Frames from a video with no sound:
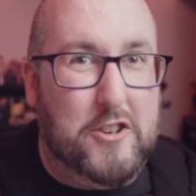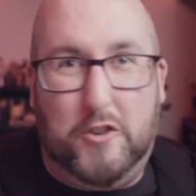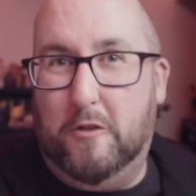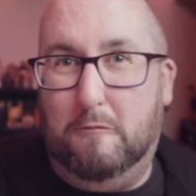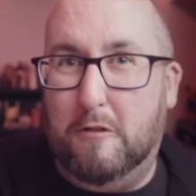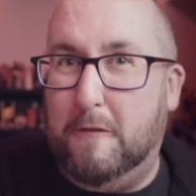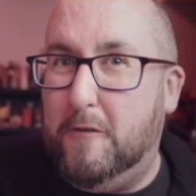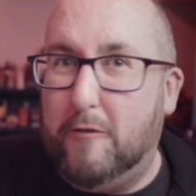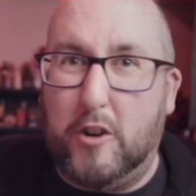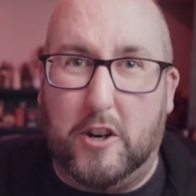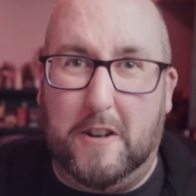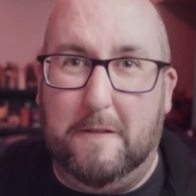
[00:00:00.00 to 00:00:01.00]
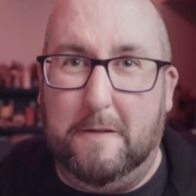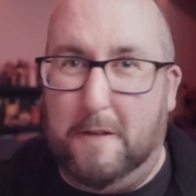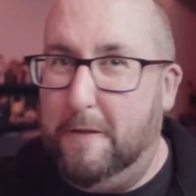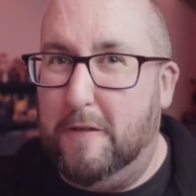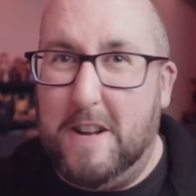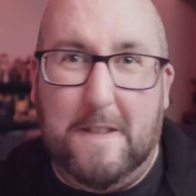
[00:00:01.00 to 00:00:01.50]
show where if you've gone in for
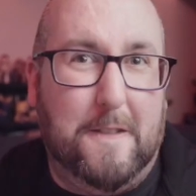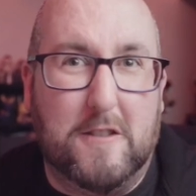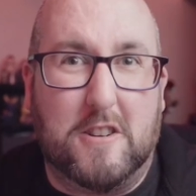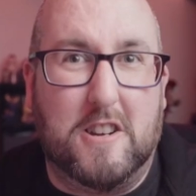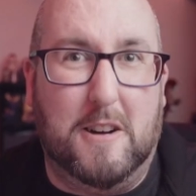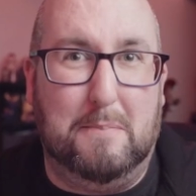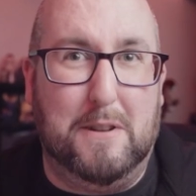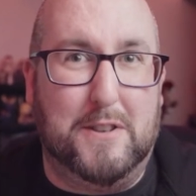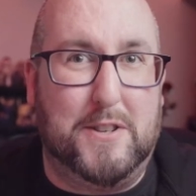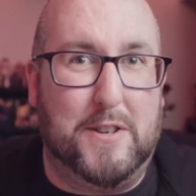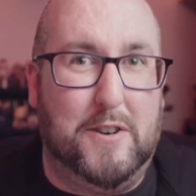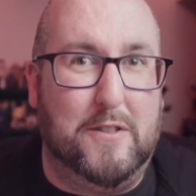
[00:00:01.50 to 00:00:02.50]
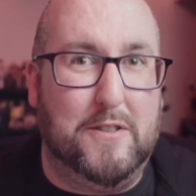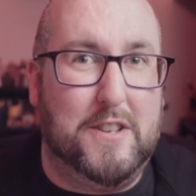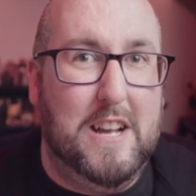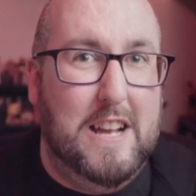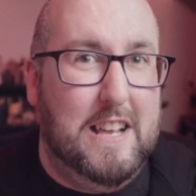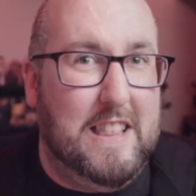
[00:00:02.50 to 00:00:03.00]
free for a couple of songs,
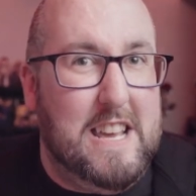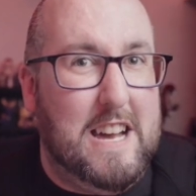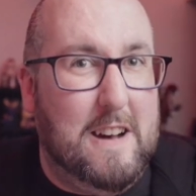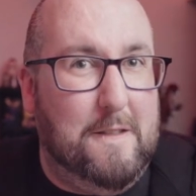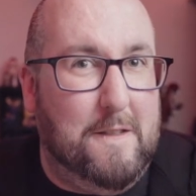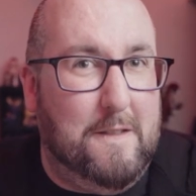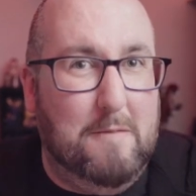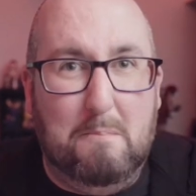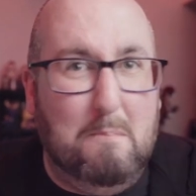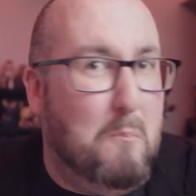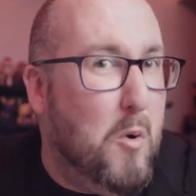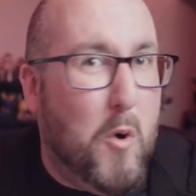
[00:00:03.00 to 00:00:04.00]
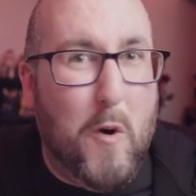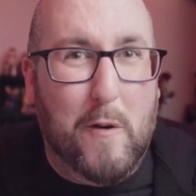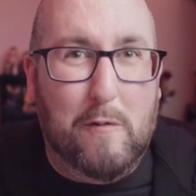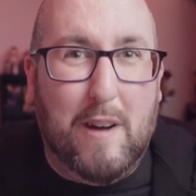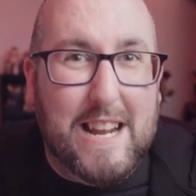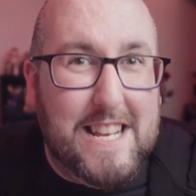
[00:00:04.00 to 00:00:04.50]
they have more
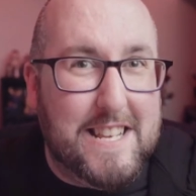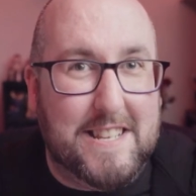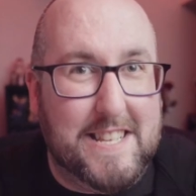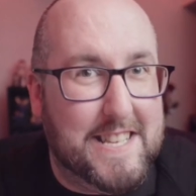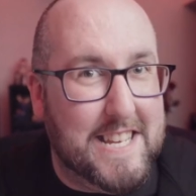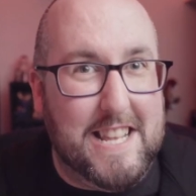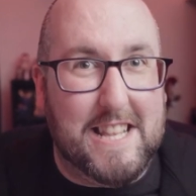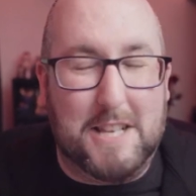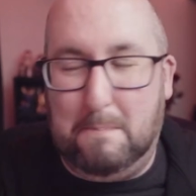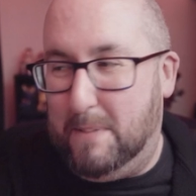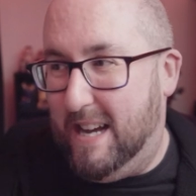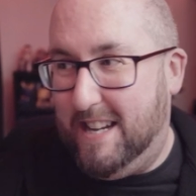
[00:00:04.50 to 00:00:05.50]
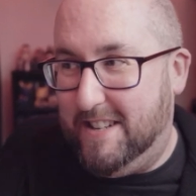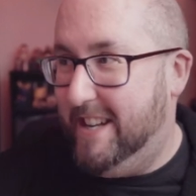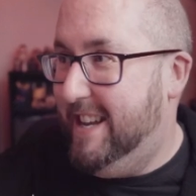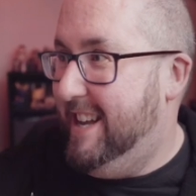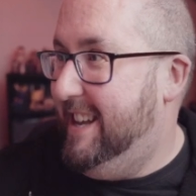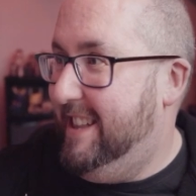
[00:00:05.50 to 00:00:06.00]
rights to see this band
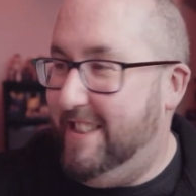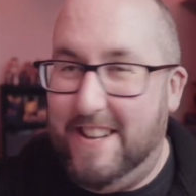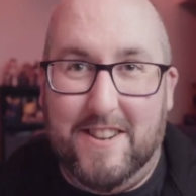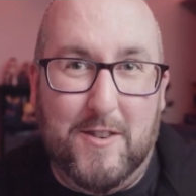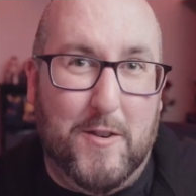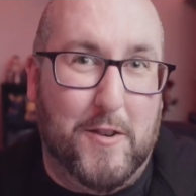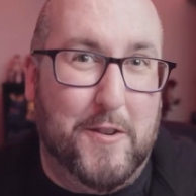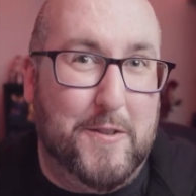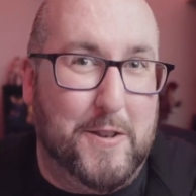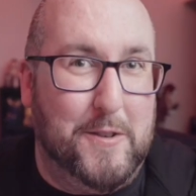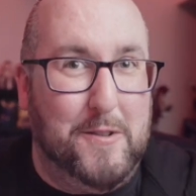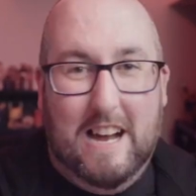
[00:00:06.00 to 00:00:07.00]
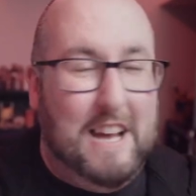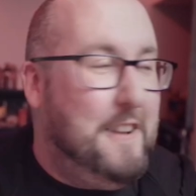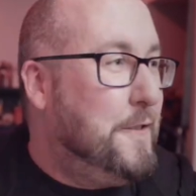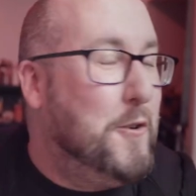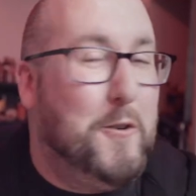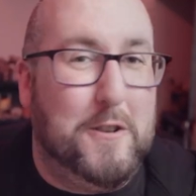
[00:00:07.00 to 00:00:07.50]
than you do. And
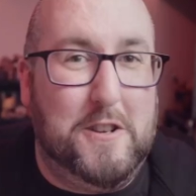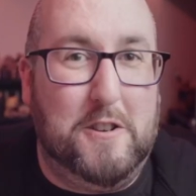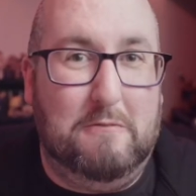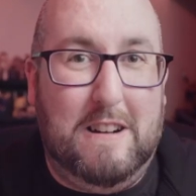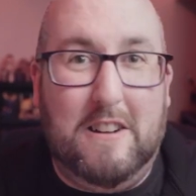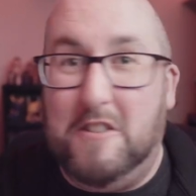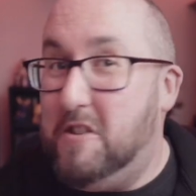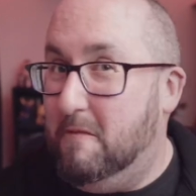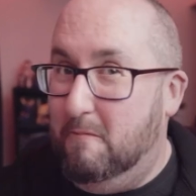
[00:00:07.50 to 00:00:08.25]
of course as well,